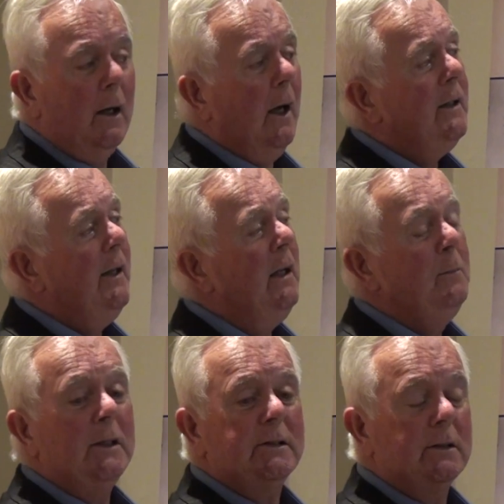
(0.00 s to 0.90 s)
At 10
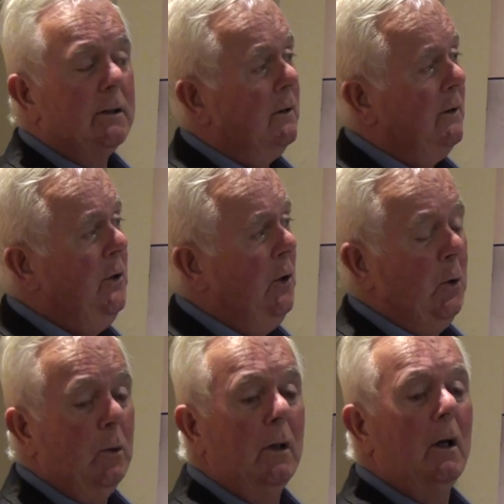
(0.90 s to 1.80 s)
minutes to
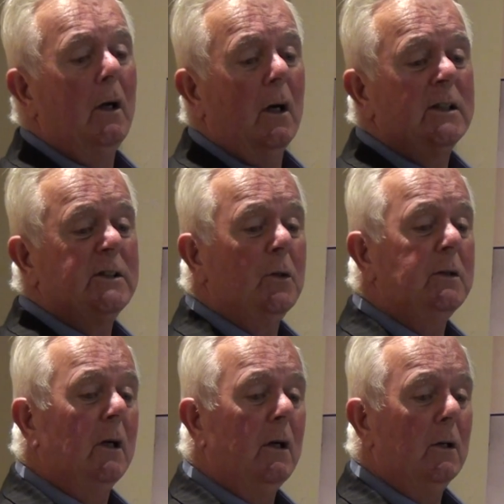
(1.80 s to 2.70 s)
go, I stood in
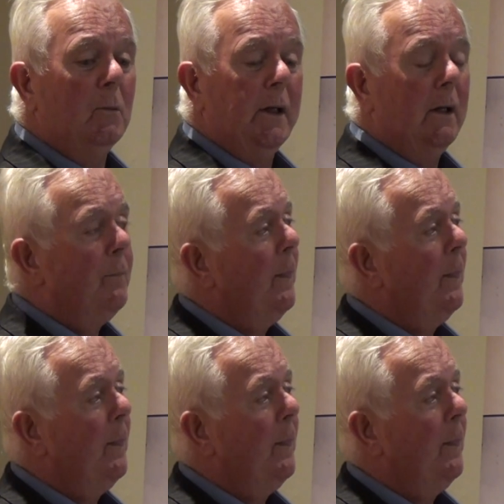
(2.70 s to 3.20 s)
the hallway,